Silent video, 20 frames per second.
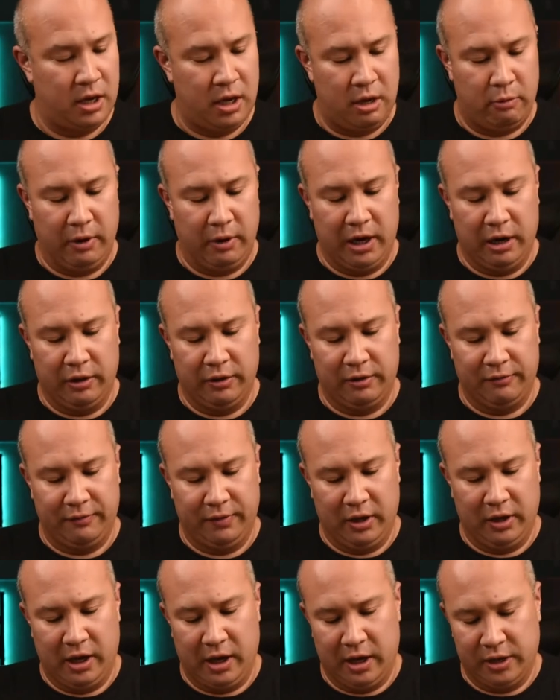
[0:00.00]
right out there for
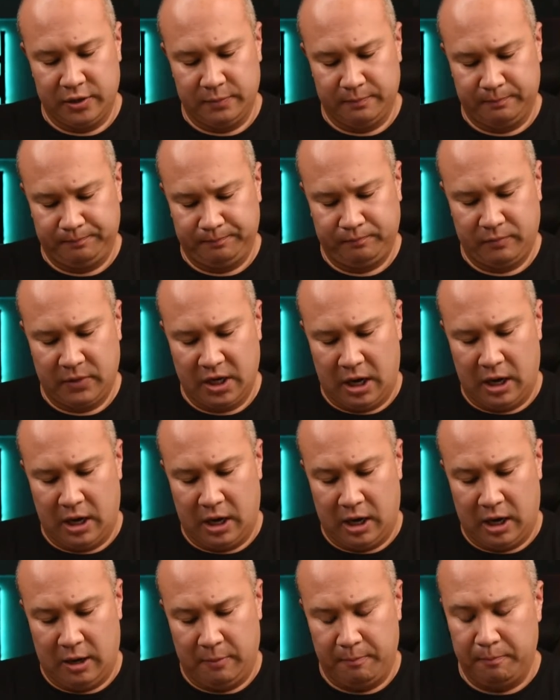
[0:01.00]
you guys.
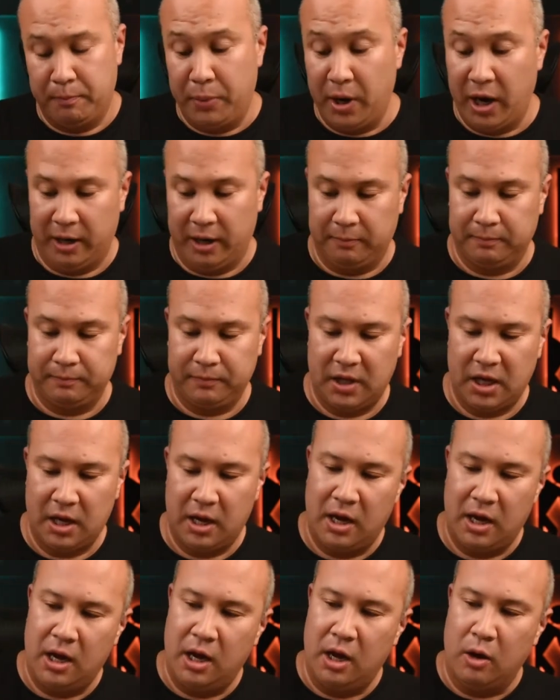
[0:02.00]
But
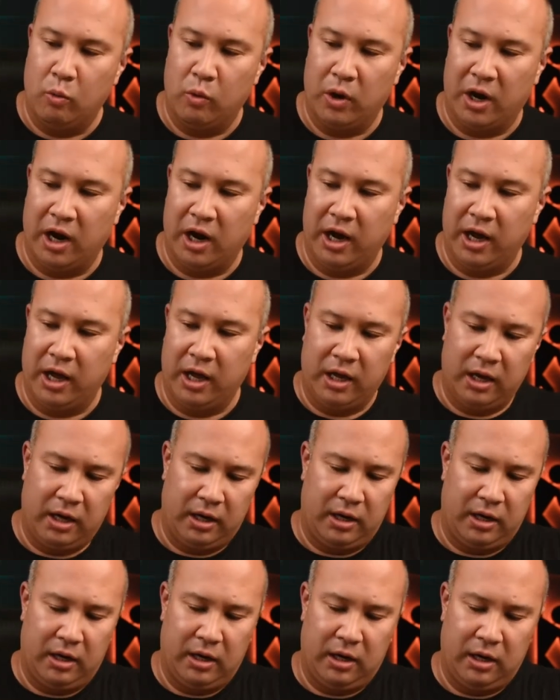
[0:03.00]
when I
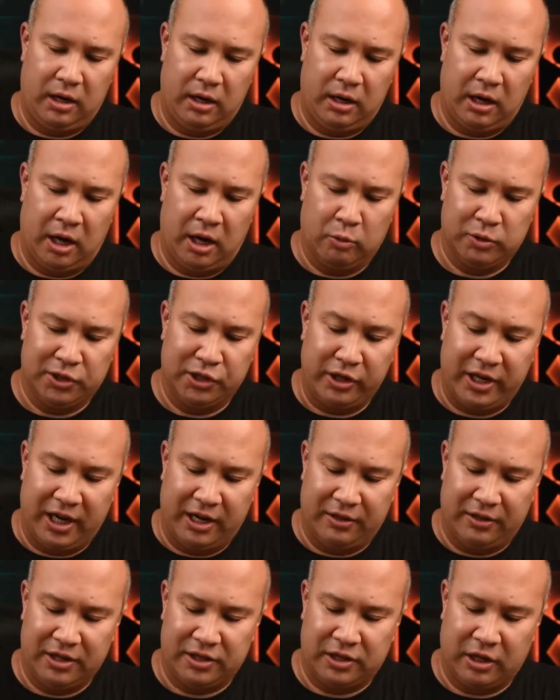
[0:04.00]
was looking
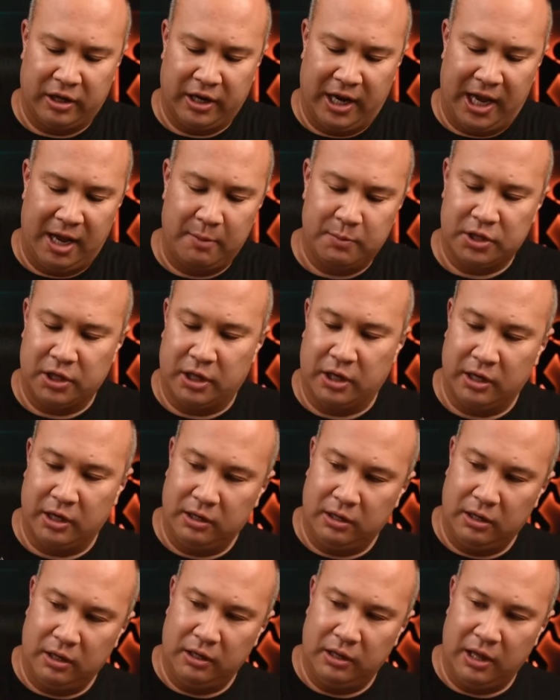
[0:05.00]
at this on Amazon,
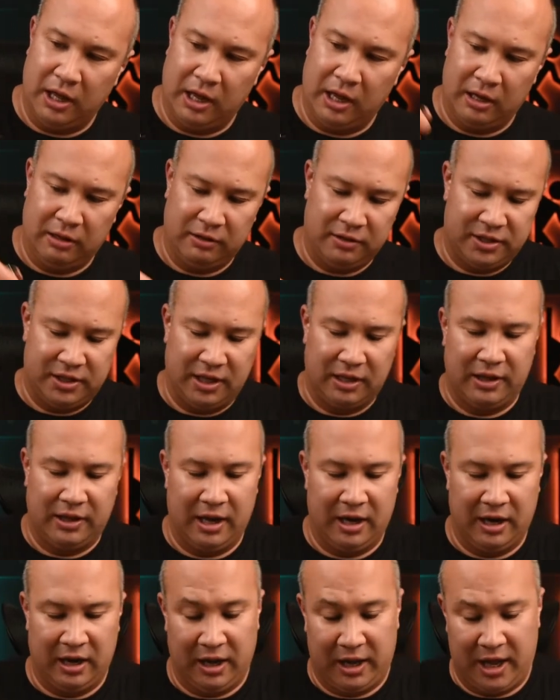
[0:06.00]
they said that
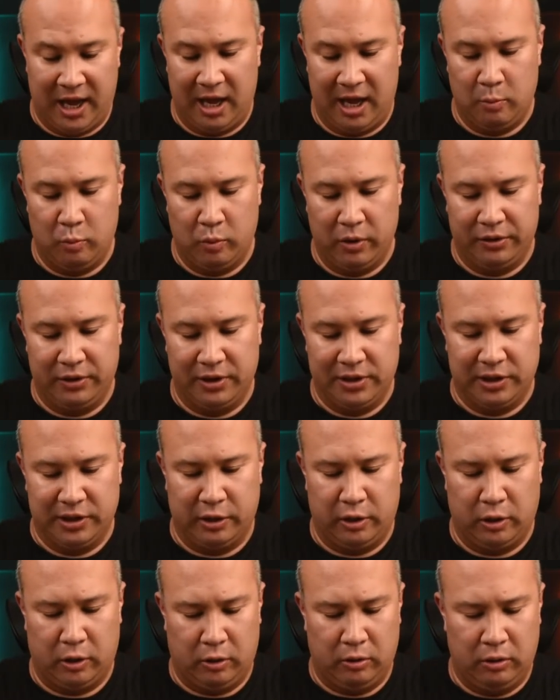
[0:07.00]
it came with this
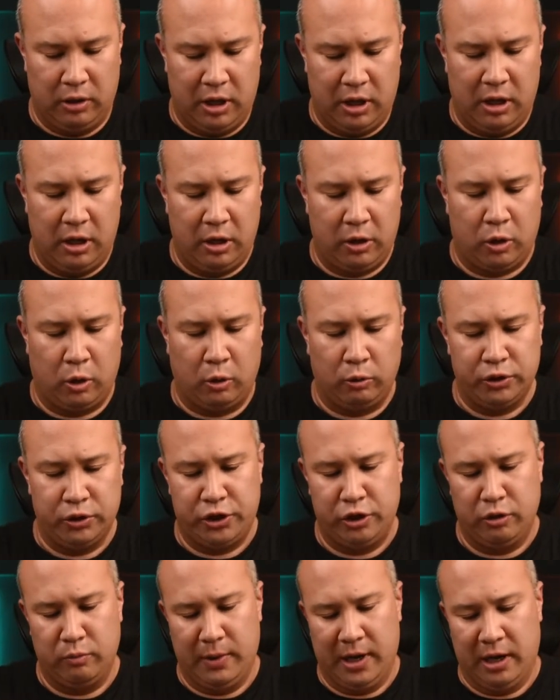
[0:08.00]
little cold
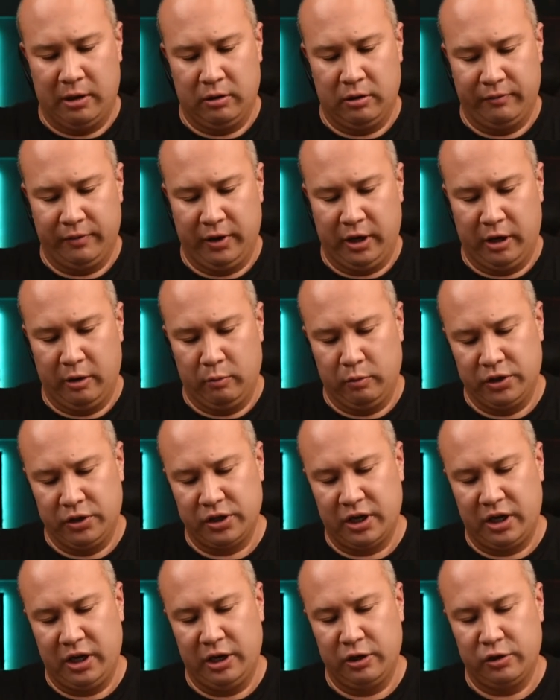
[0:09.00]
shoe mount over here, which is
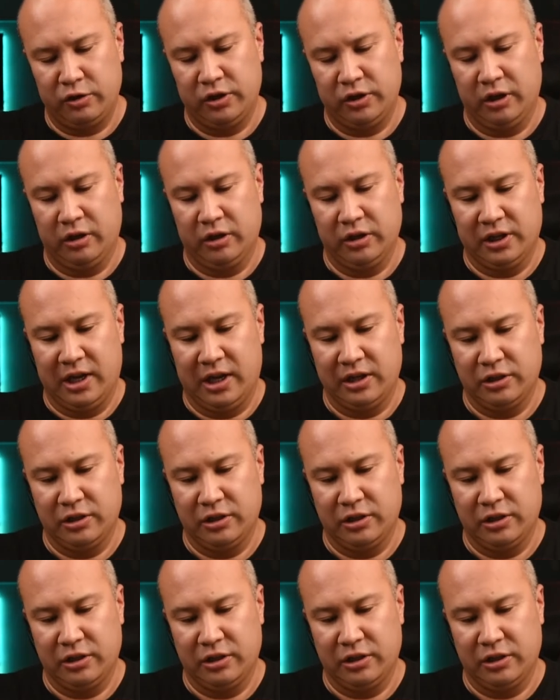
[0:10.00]
kind of interesting because it has the